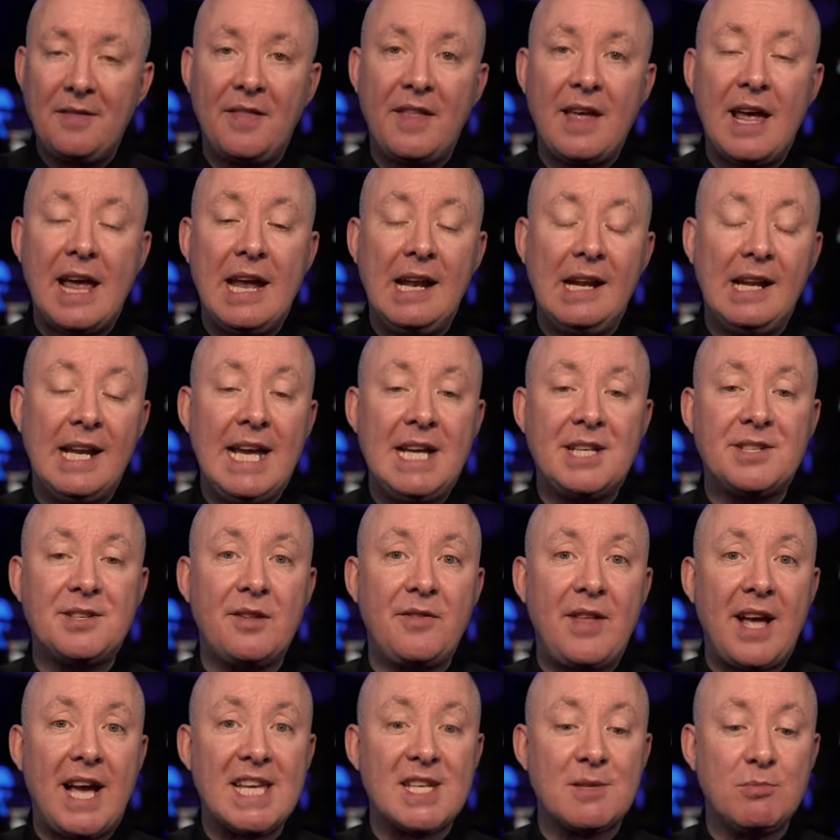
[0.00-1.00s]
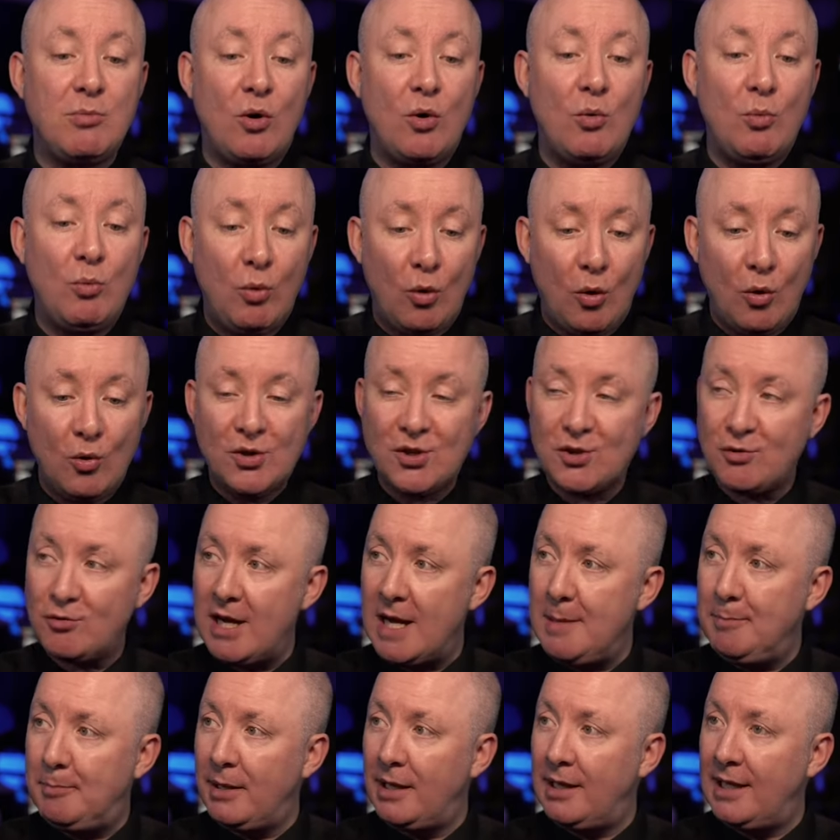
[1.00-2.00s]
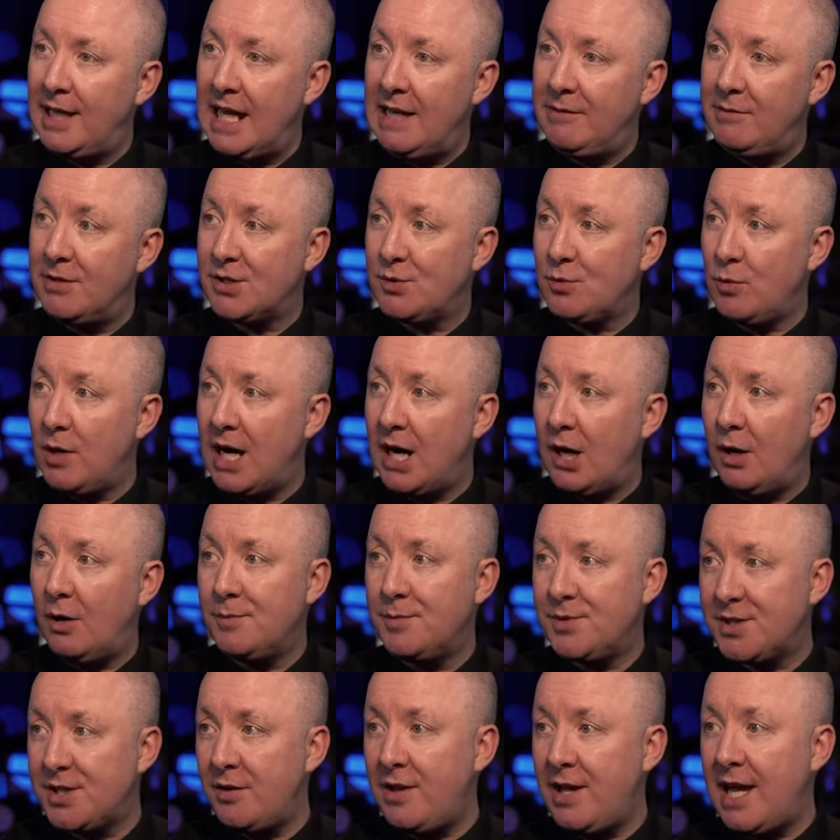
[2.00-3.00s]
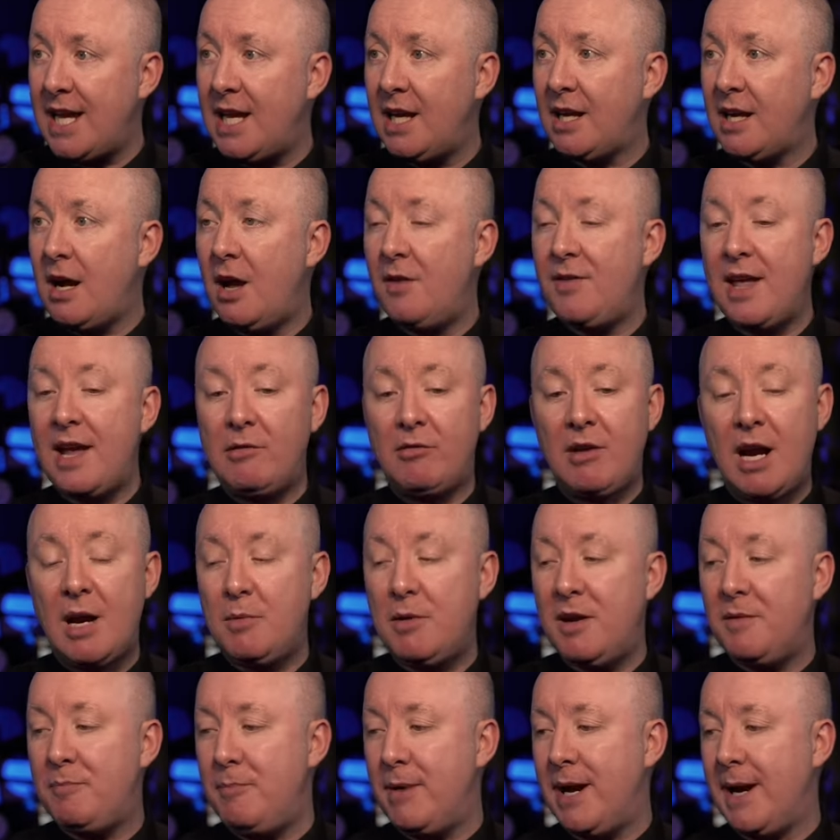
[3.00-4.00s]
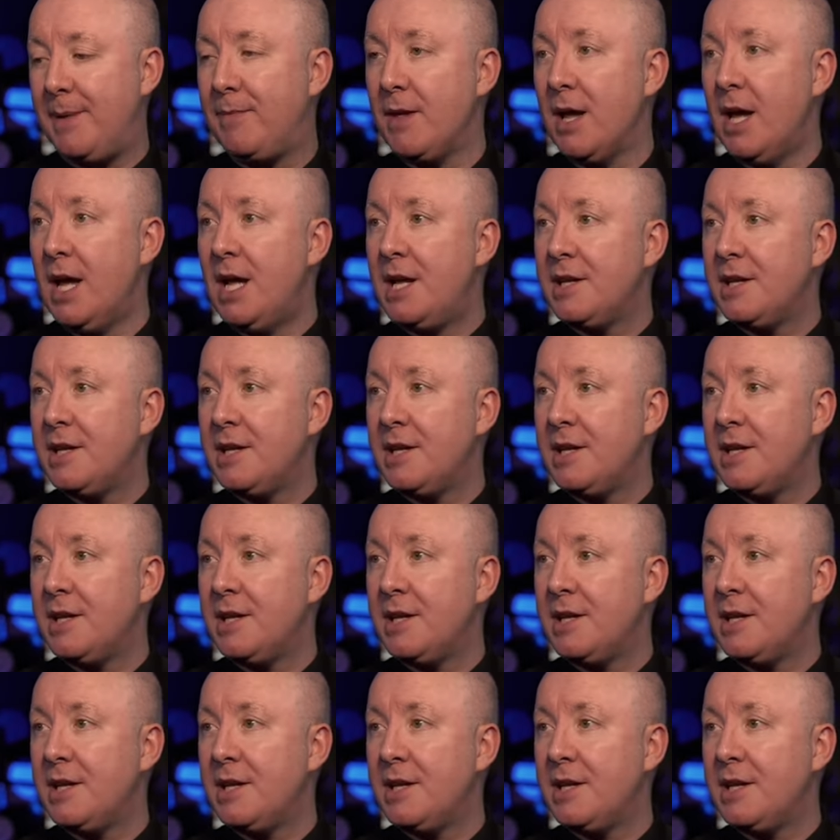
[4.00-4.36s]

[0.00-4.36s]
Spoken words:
At least that's what Wall Street believe as well. So there you go. They're right with me.